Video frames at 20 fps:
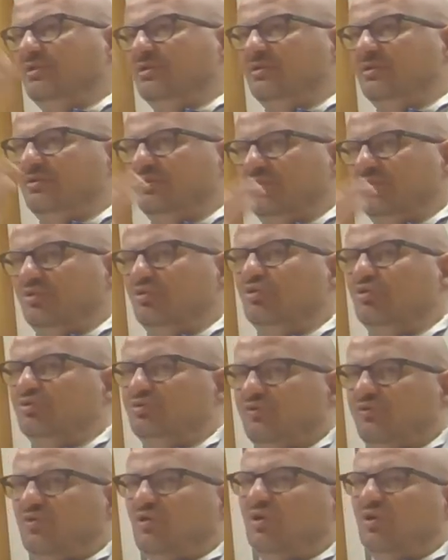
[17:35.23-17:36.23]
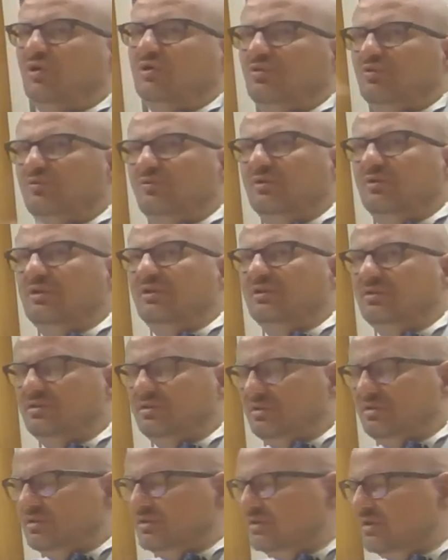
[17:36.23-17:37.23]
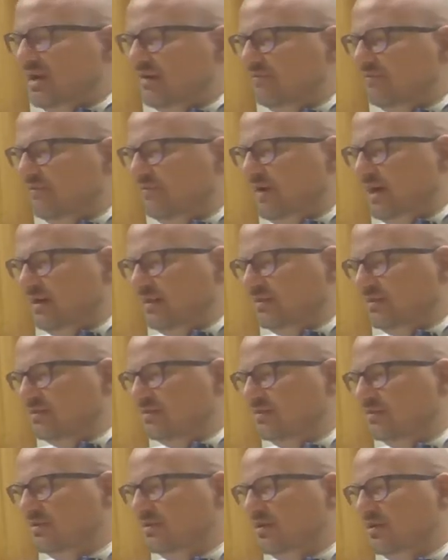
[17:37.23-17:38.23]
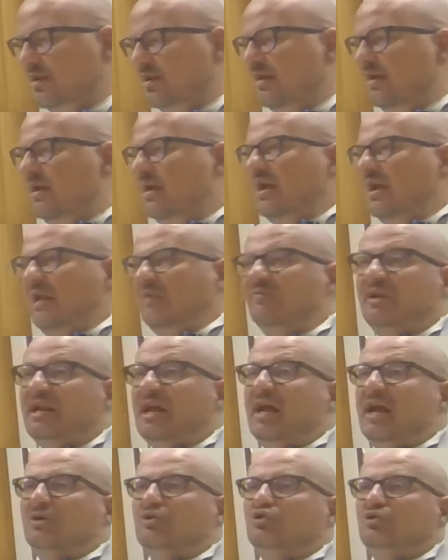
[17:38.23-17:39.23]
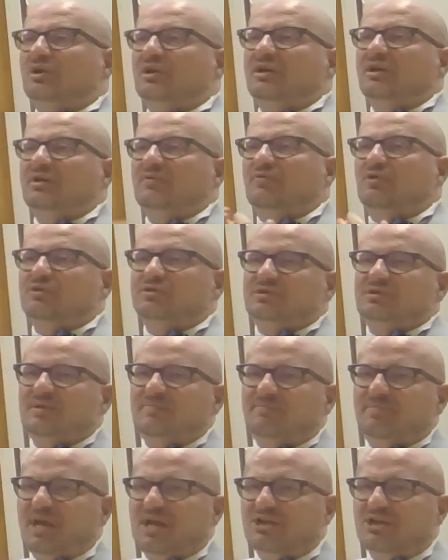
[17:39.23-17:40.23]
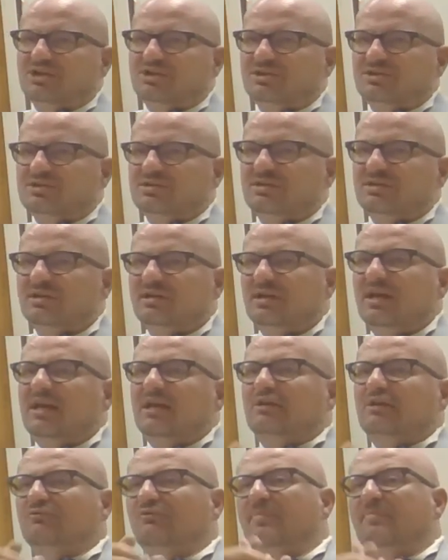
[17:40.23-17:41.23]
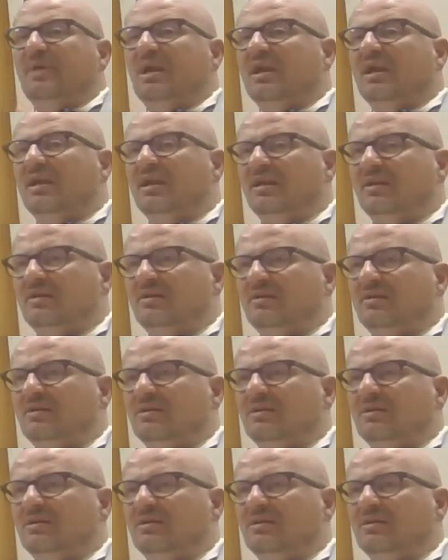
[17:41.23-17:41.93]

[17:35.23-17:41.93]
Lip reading: you follow it stepwise. And then actually, for some patients, in the beginning,